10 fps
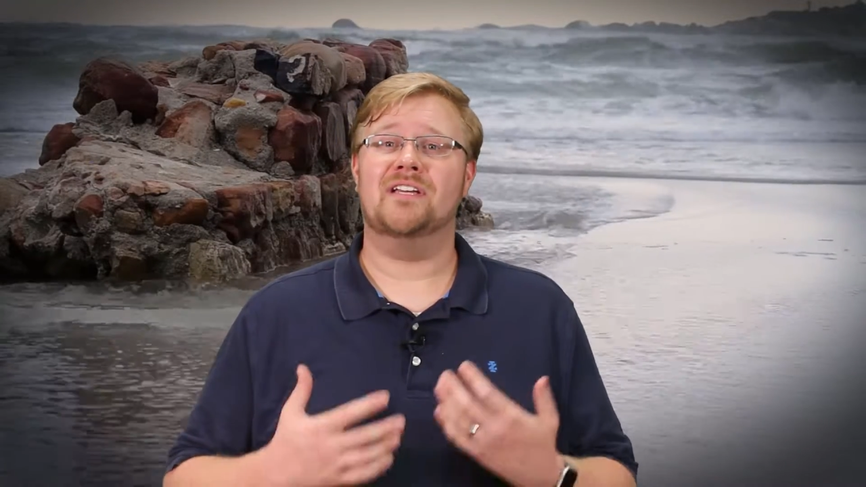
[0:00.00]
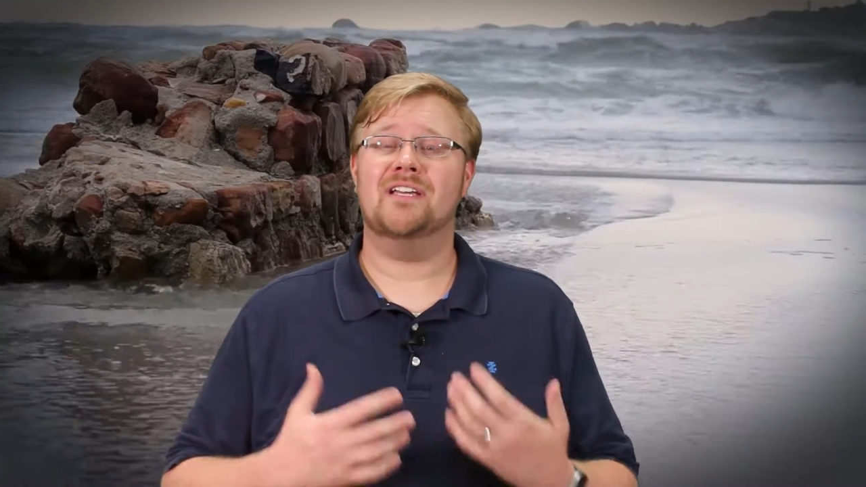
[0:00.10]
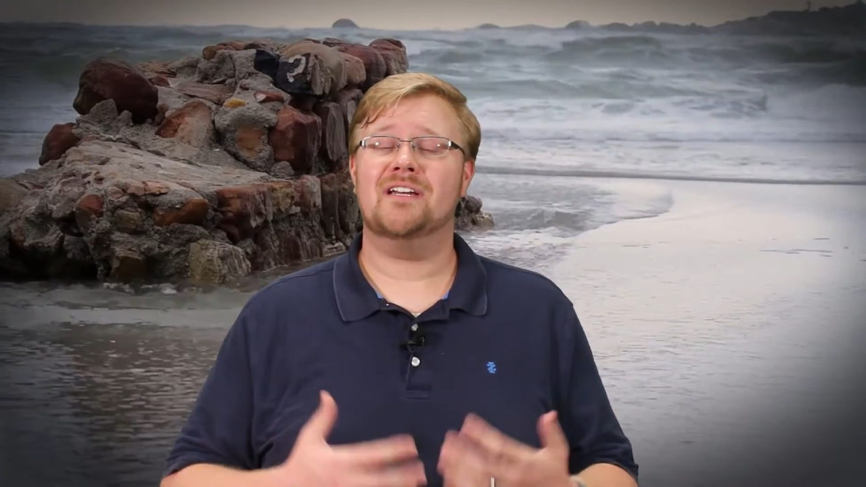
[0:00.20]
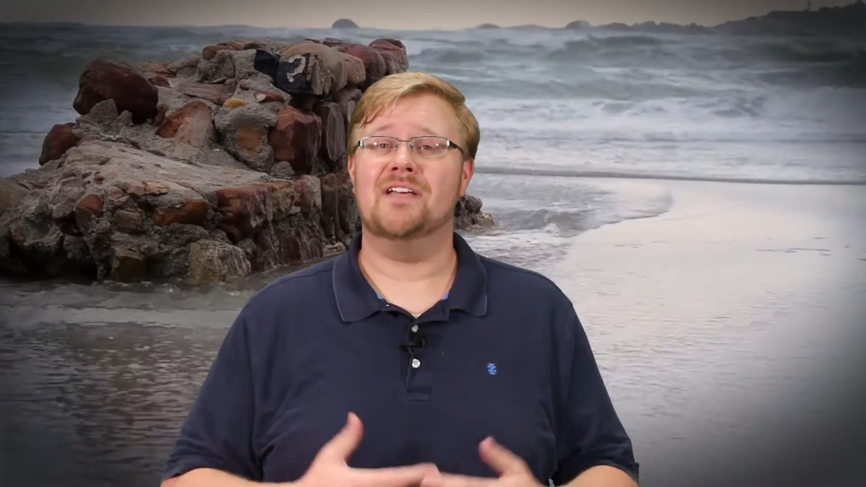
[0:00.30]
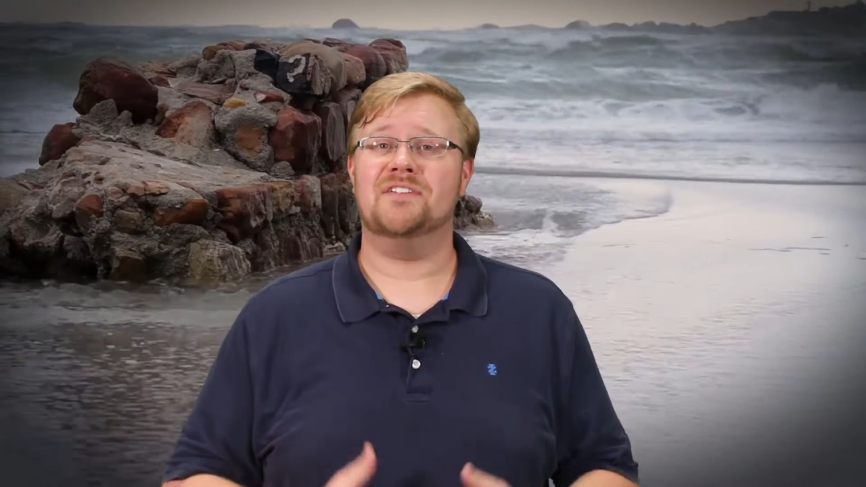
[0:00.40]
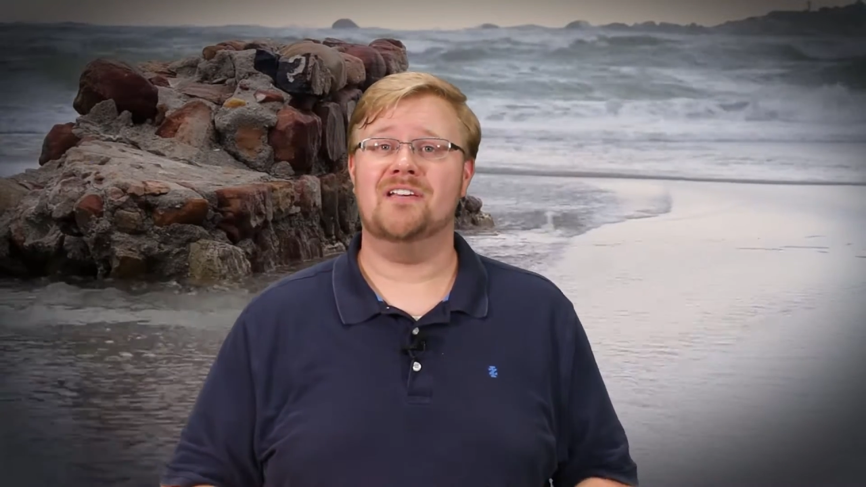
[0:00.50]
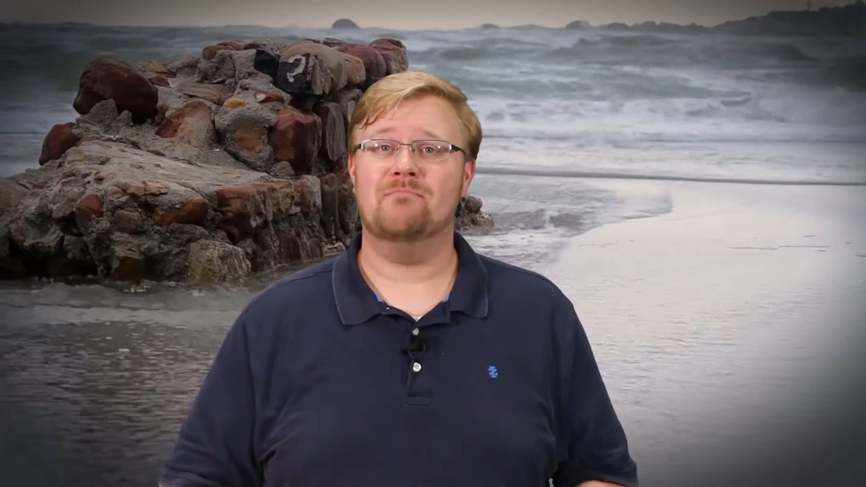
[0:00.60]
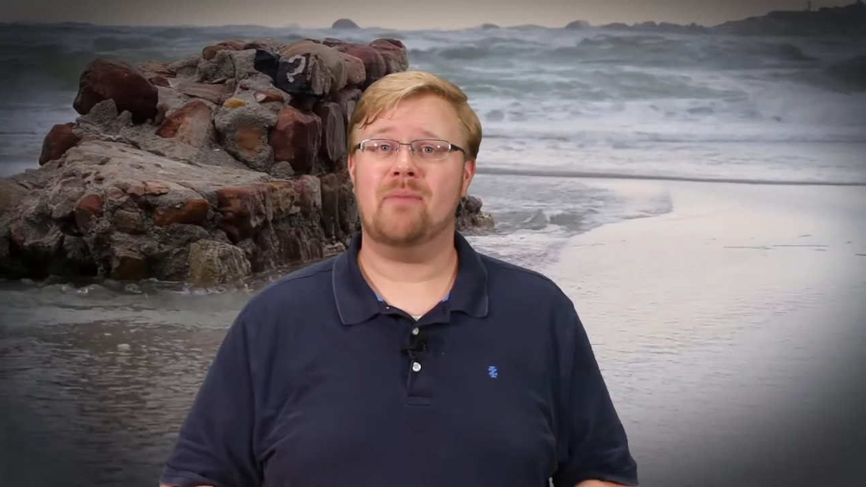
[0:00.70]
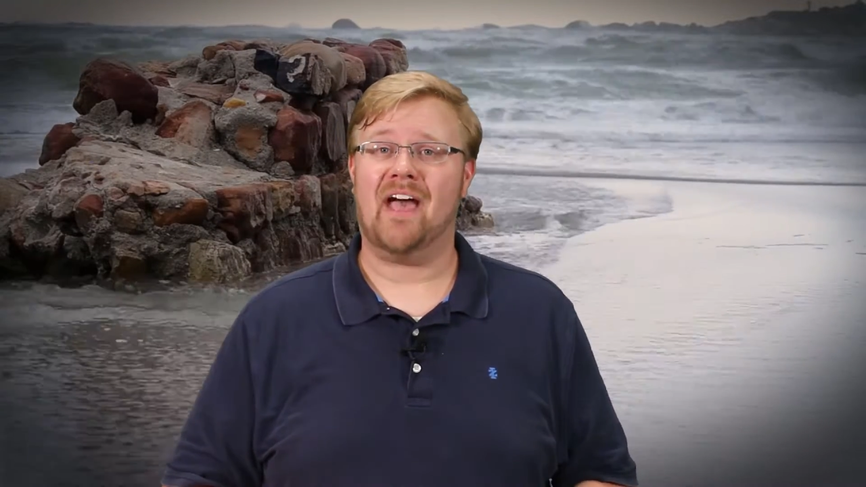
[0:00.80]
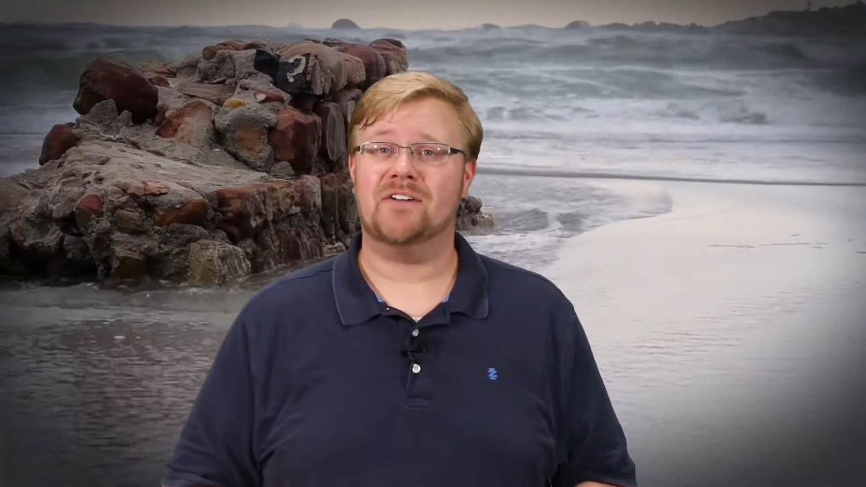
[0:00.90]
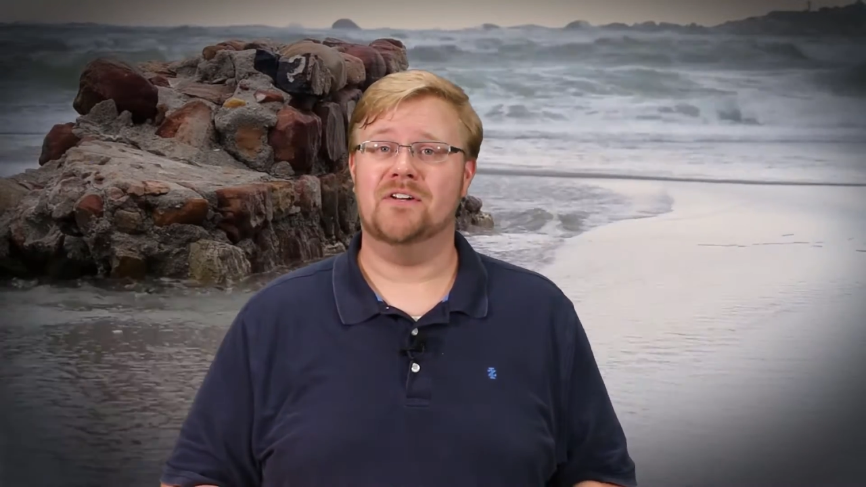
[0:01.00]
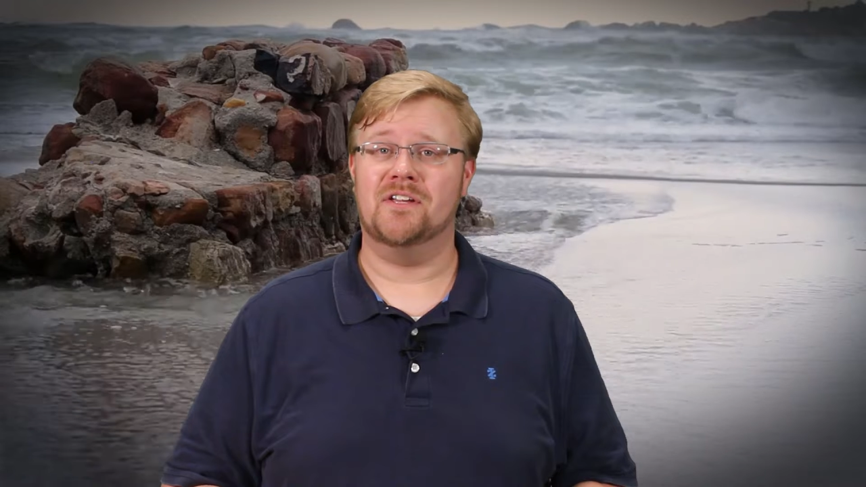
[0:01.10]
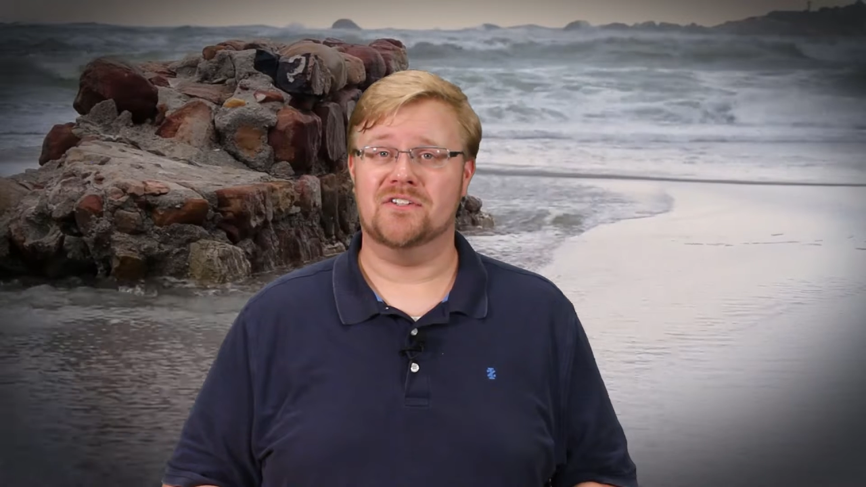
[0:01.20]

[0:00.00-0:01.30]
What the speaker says: that it has impacted